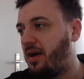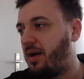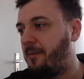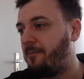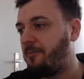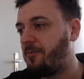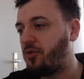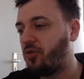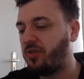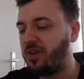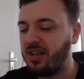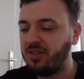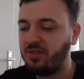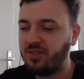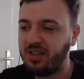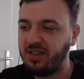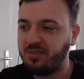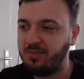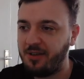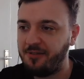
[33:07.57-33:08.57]
So that
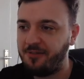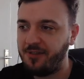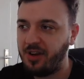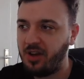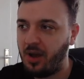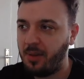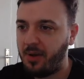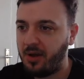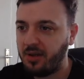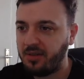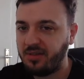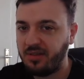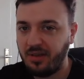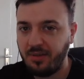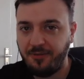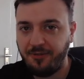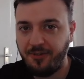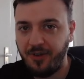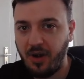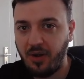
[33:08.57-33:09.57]
is my video about
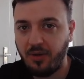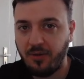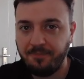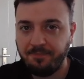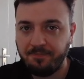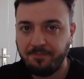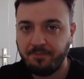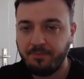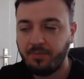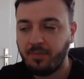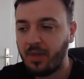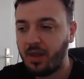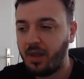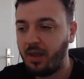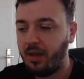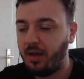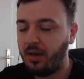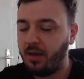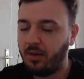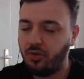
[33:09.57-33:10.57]
Deep Feral.
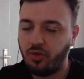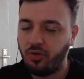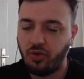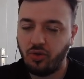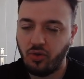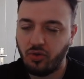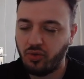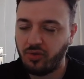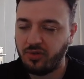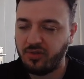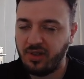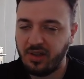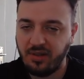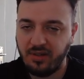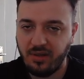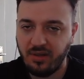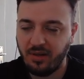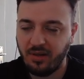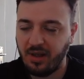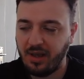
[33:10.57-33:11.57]
You could also say
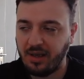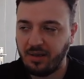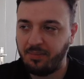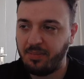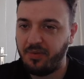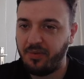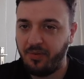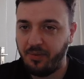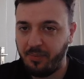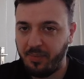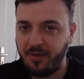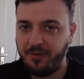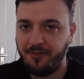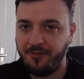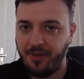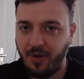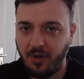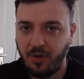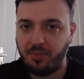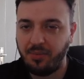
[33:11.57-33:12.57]
like PvP
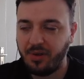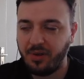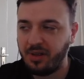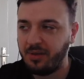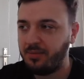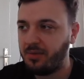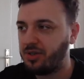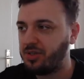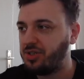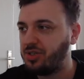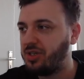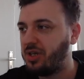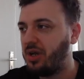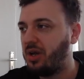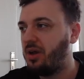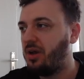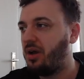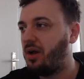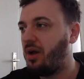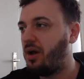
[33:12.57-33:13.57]
Feral pretty much.
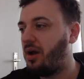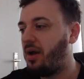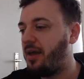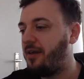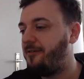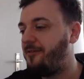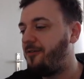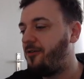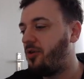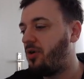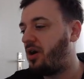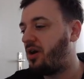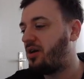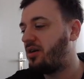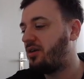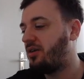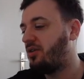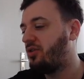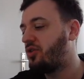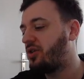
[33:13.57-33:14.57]
If you
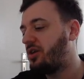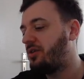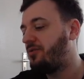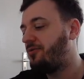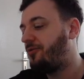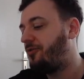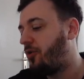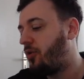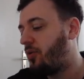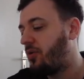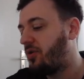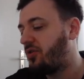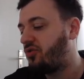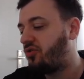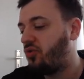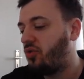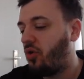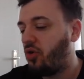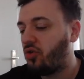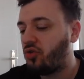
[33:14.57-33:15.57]
are looking forward
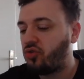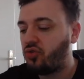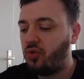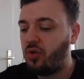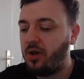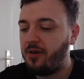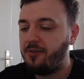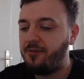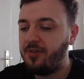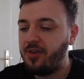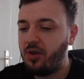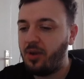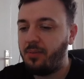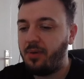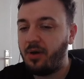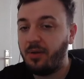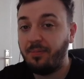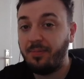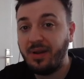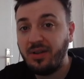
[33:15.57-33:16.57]
to also a video
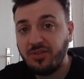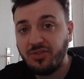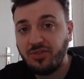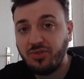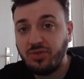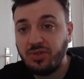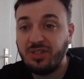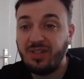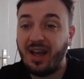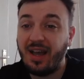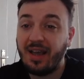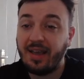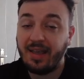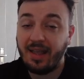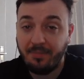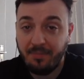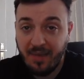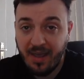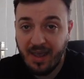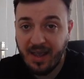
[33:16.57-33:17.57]
about Balance Druid, I
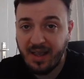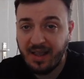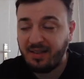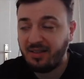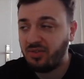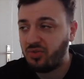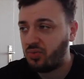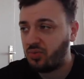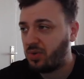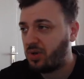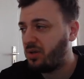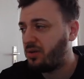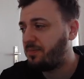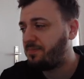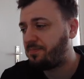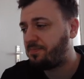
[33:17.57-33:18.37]
can make it as well.